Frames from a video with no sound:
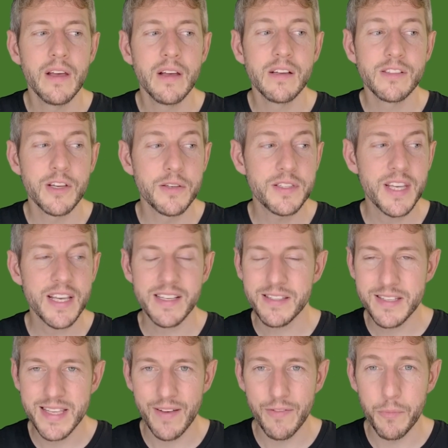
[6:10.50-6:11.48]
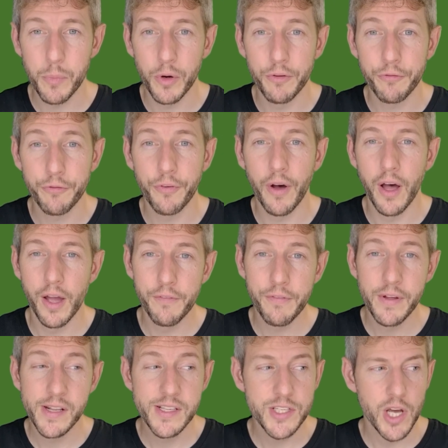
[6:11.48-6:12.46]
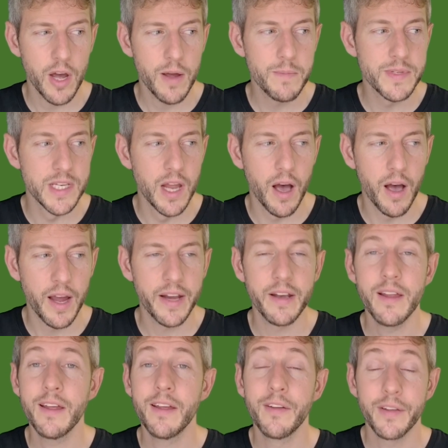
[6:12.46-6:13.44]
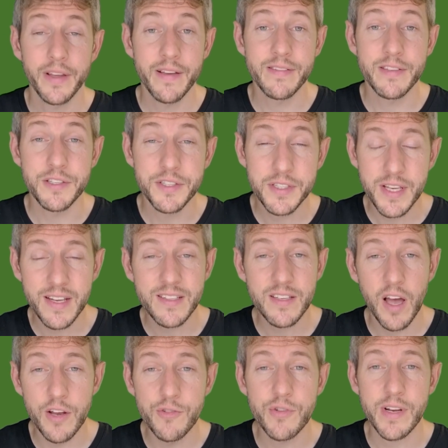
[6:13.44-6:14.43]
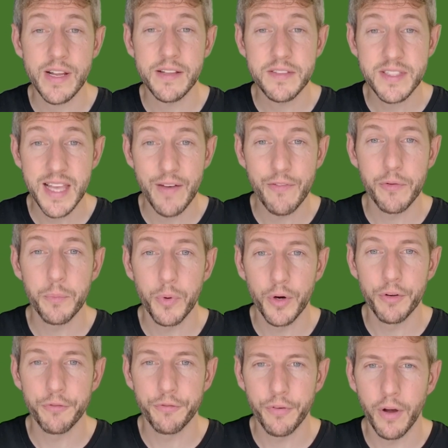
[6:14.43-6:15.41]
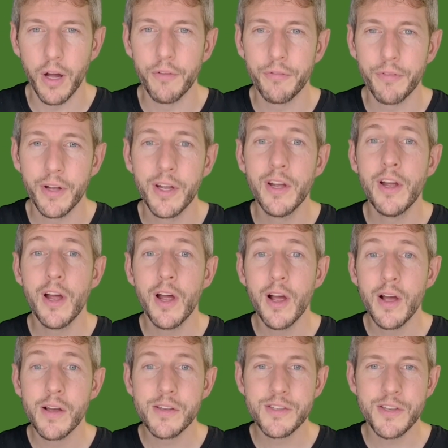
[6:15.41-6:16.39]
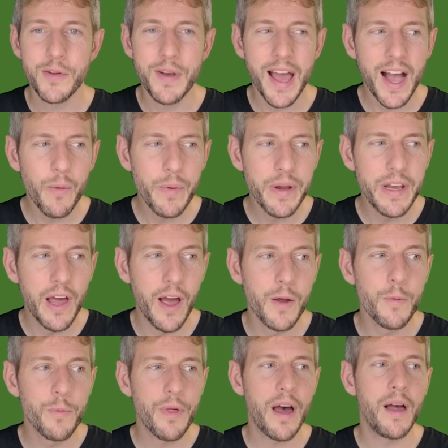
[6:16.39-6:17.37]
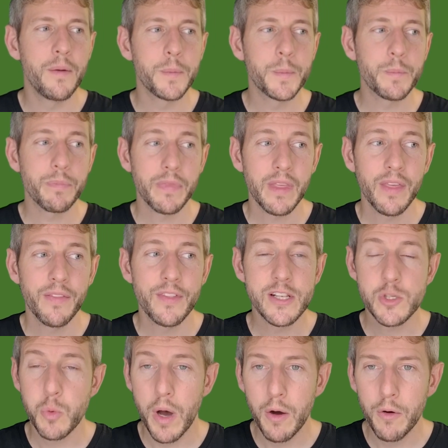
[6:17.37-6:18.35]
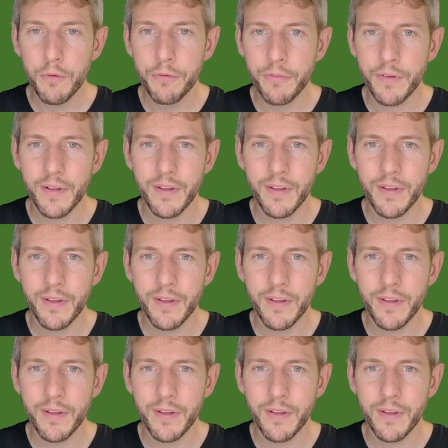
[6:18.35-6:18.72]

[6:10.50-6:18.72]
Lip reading: So 67.5 times 9 gives us 607.5. So now we know that the 12